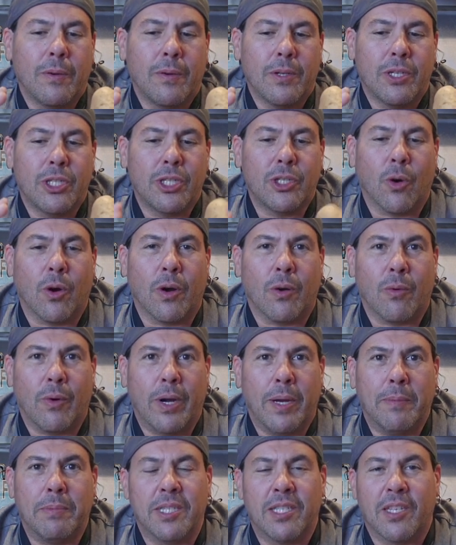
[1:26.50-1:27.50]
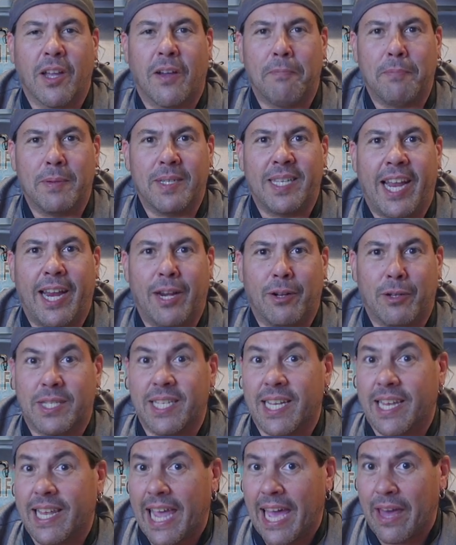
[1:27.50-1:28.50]
short rib stuffed potato
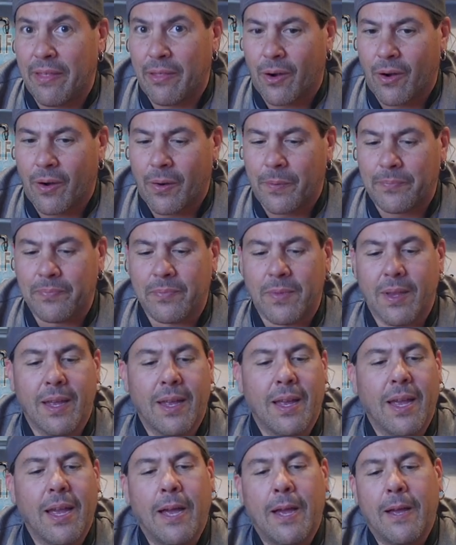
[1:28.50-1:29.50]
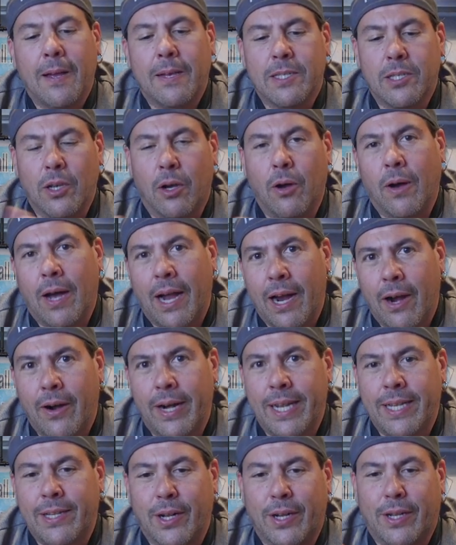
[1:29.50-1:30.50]
together. So I
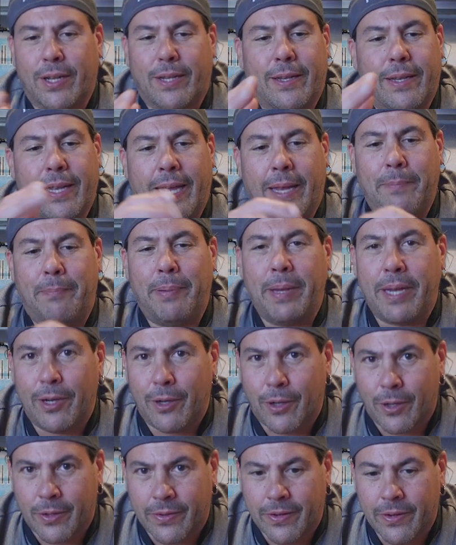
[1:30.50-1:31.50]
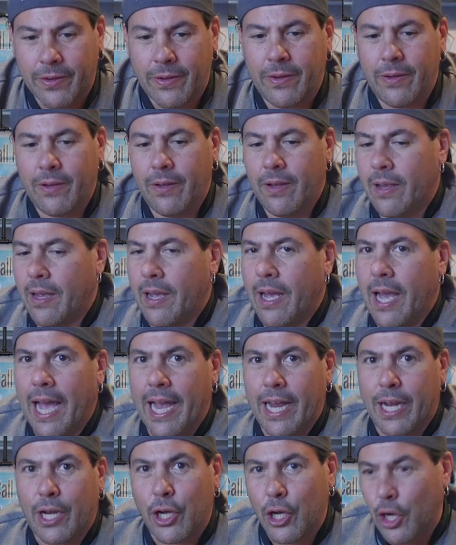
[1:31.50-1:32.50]
already took and peeled.
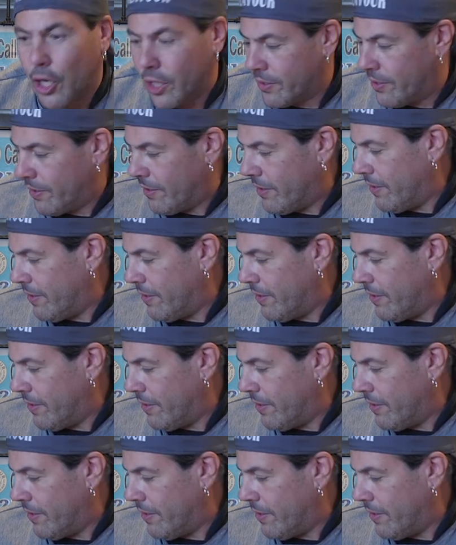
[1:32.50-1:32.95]
I cooked